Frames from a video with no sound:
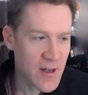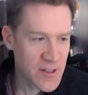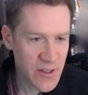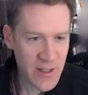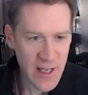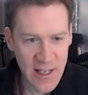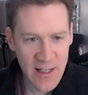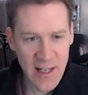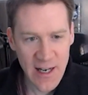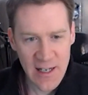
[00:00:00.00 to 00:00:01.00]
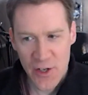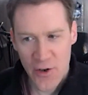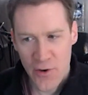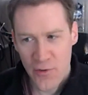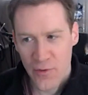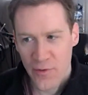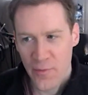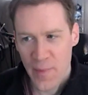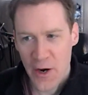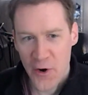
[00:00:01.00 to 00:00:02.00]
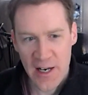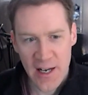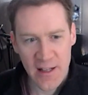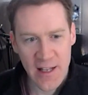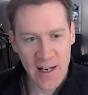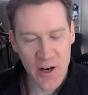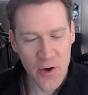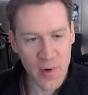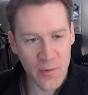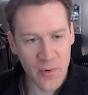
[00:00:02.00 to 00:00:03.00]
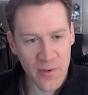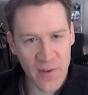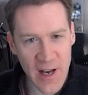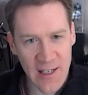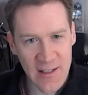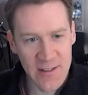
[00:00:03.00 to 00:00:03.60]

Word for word: so the idea that it has no merit and that no one would find